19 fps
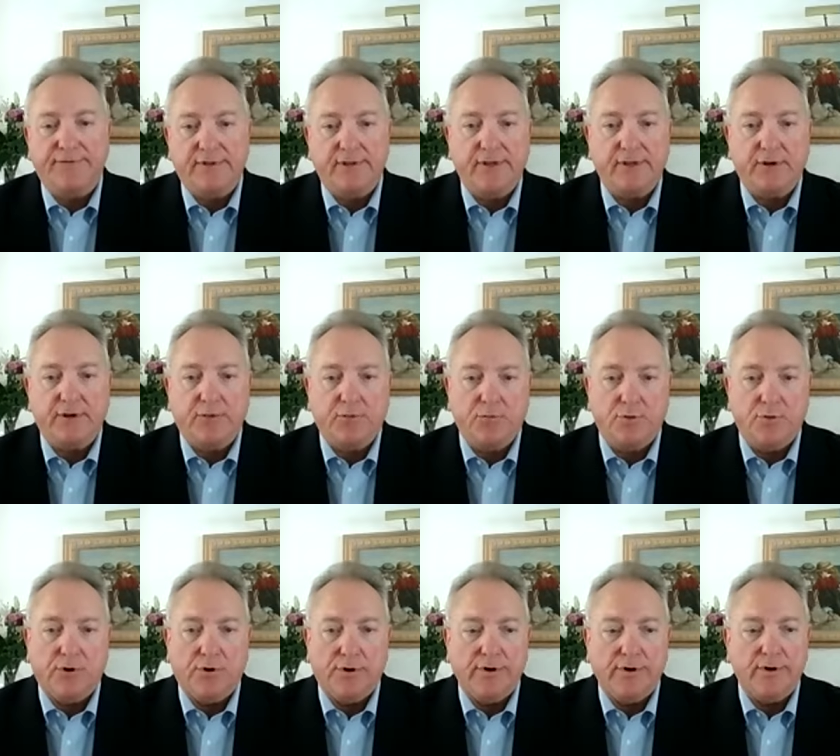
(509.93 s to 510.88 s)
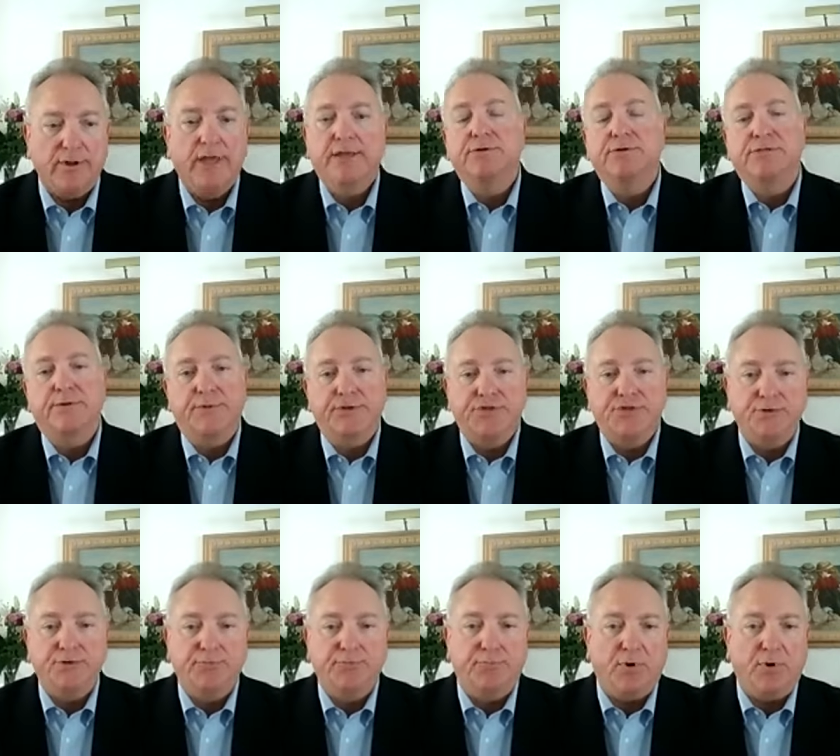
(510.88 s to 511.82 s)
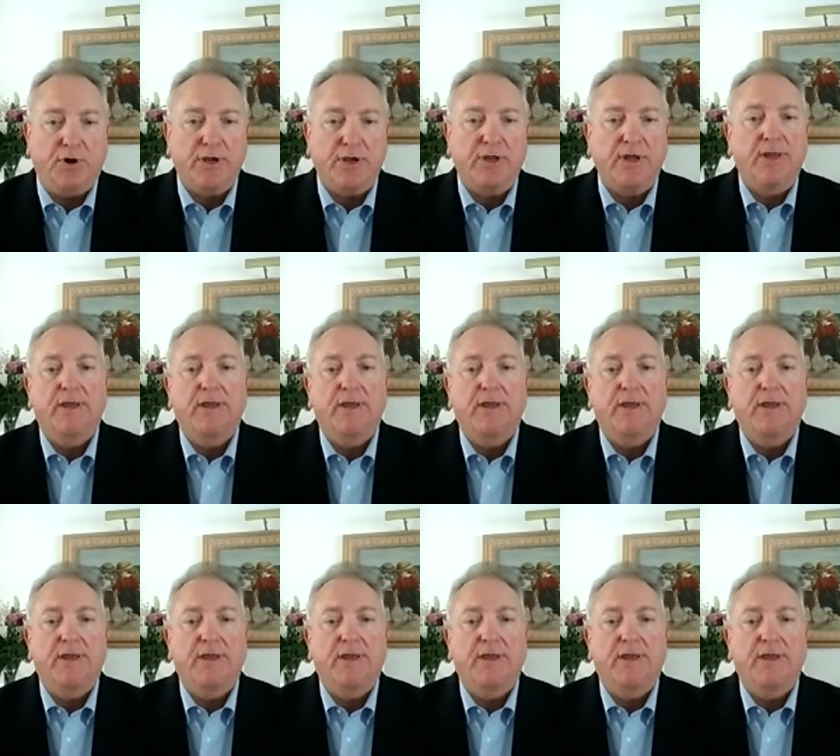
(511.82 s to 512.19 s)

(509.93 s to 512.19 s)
the award, you submit your book,